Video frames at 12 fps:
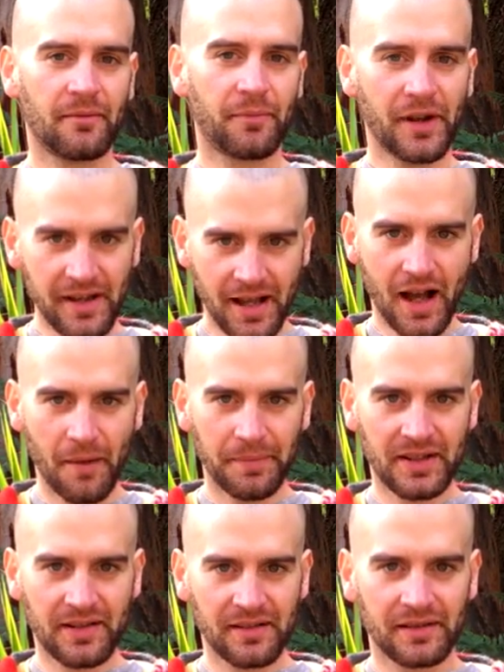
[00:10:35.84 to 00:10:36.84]
Bring
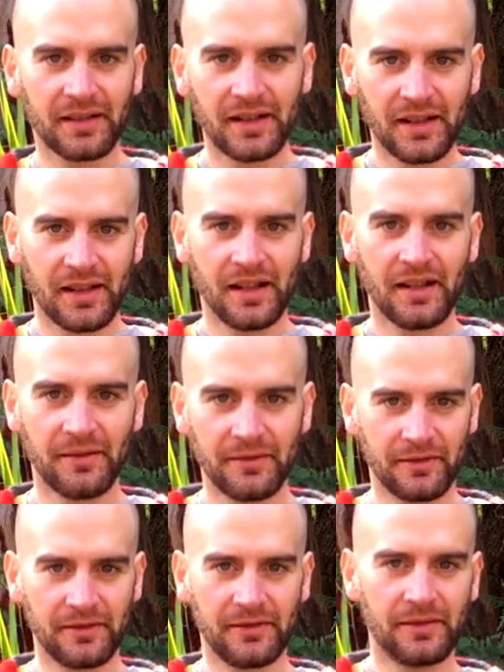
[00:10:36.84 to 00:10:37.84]
cups
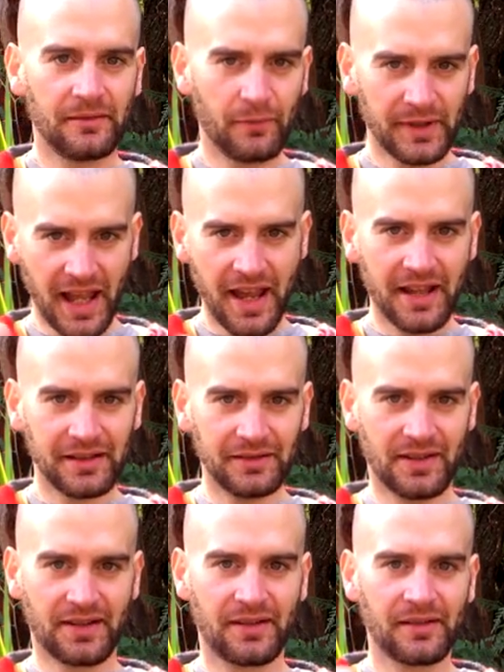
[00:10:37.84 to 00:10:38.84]
with
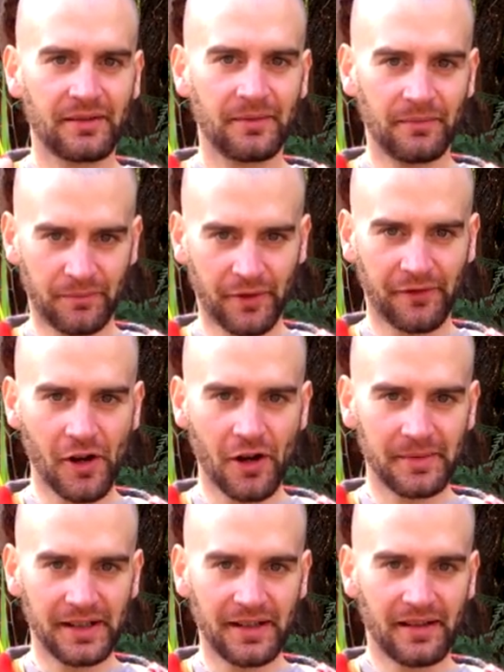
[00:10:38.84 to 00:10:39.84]
handles,
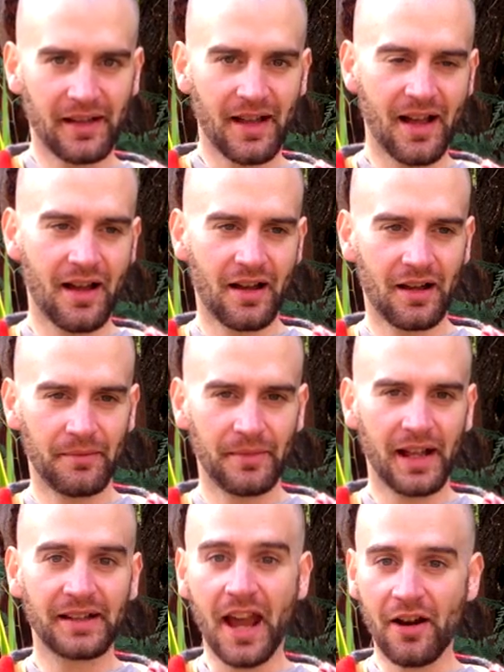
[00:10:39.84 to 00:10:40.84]
preferably,
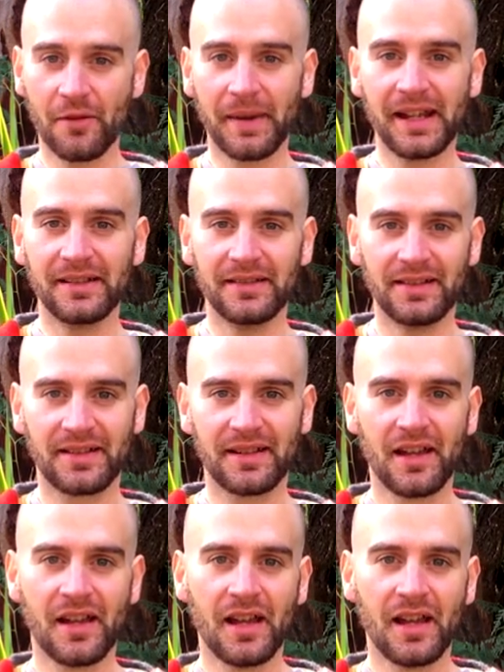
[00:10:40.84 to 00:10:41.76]
and carabiners.